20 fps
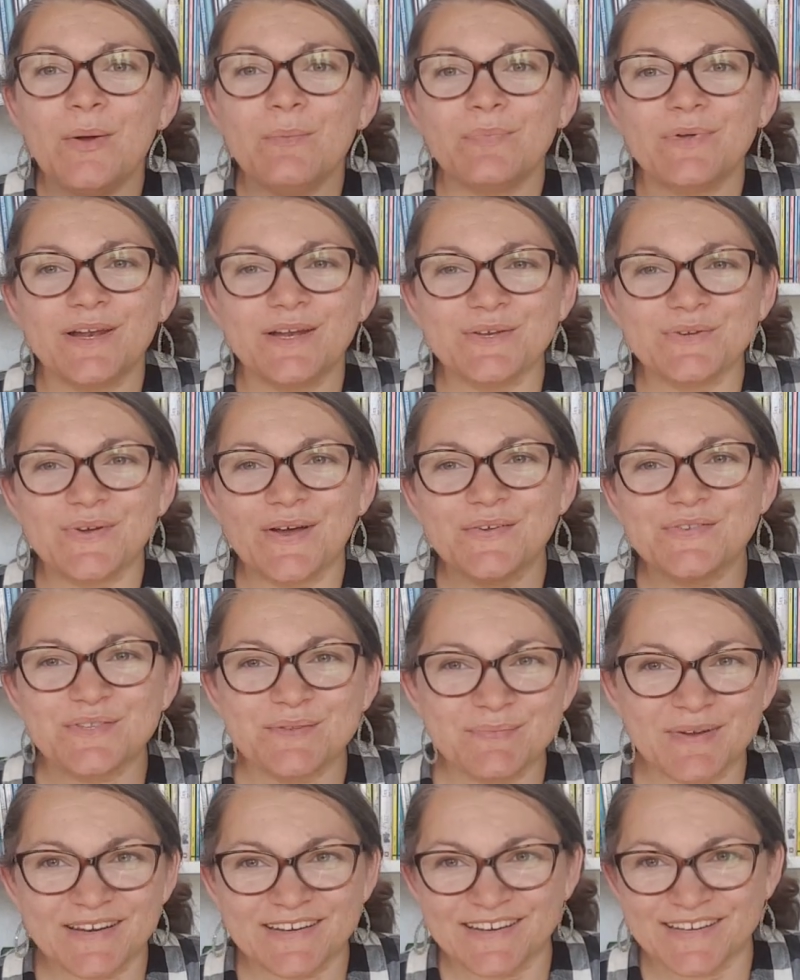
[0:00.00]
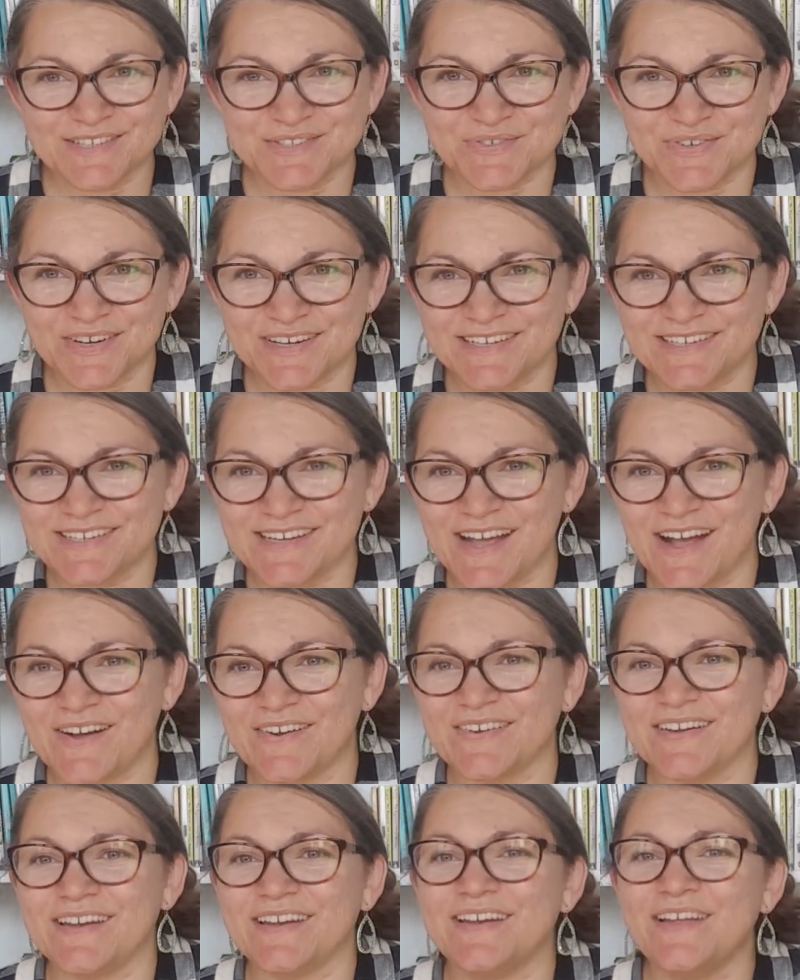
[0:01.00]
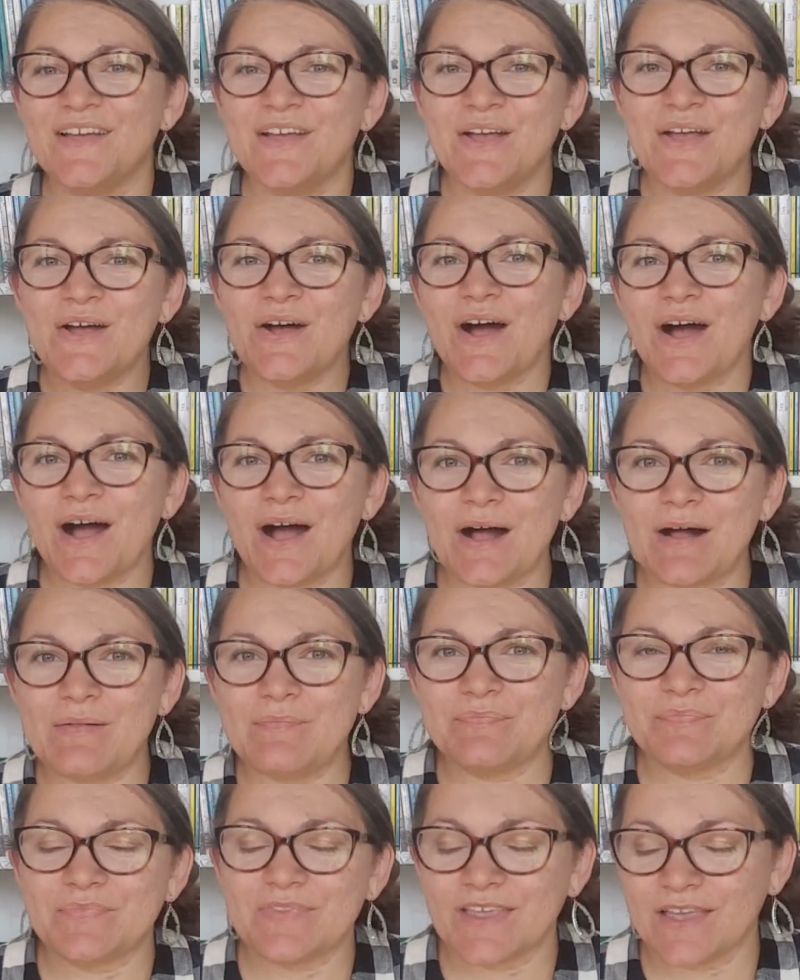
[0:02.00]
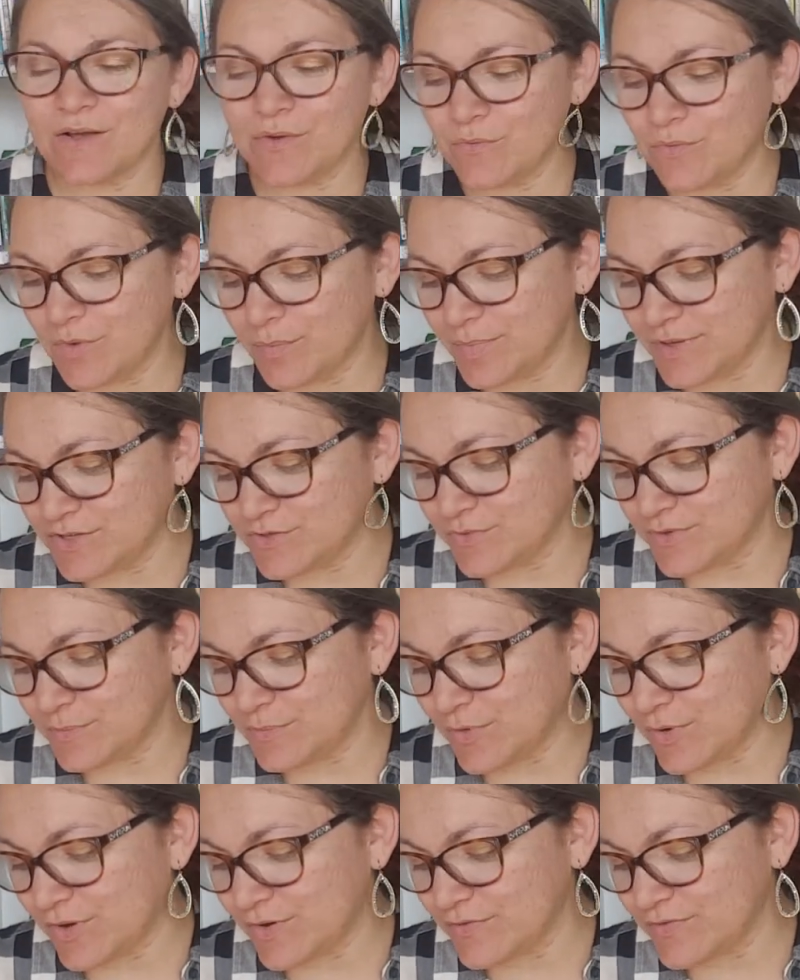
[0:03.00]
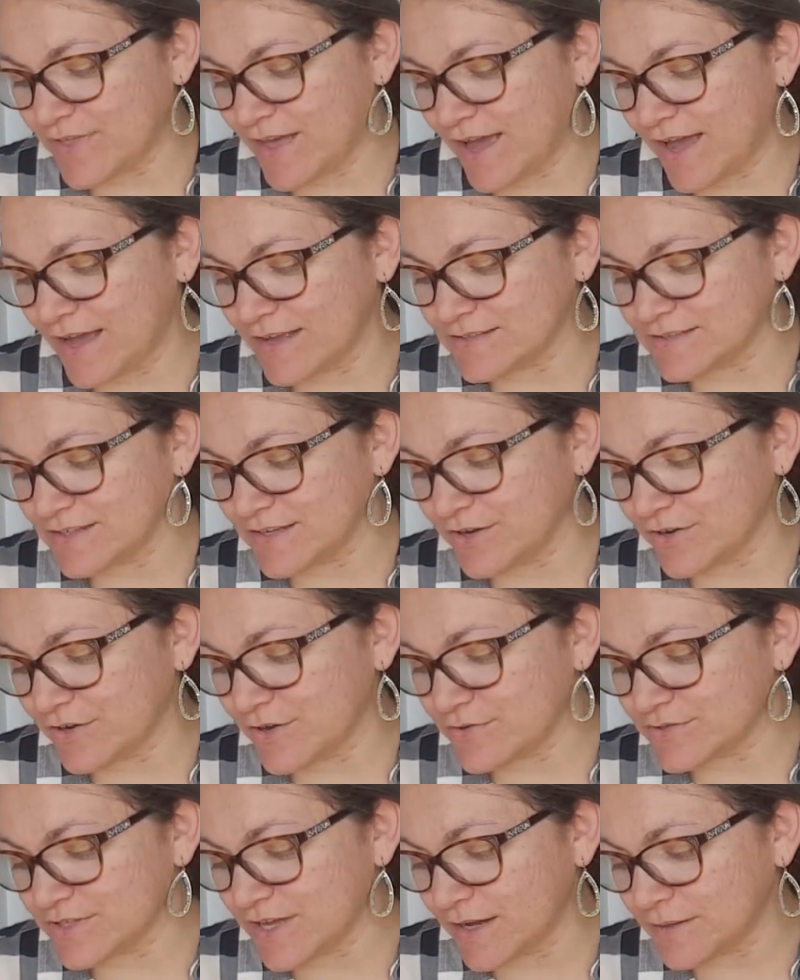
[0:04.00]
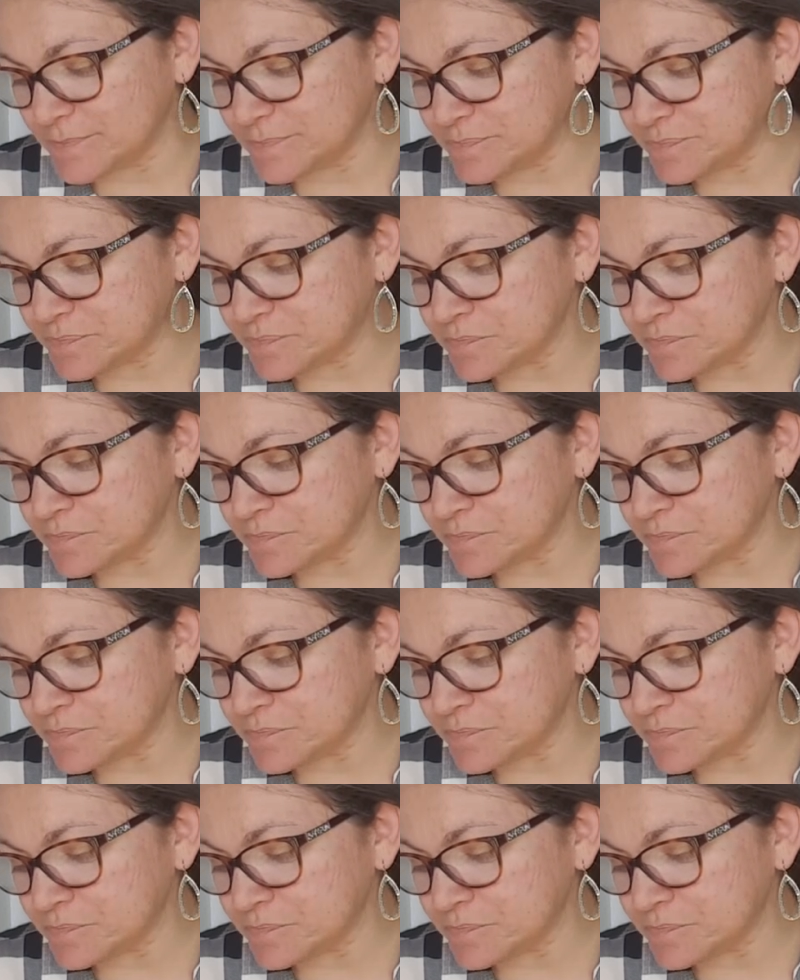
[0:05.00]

but I do have some ideas written down, and um, we'll be doing more of that as the year goes on.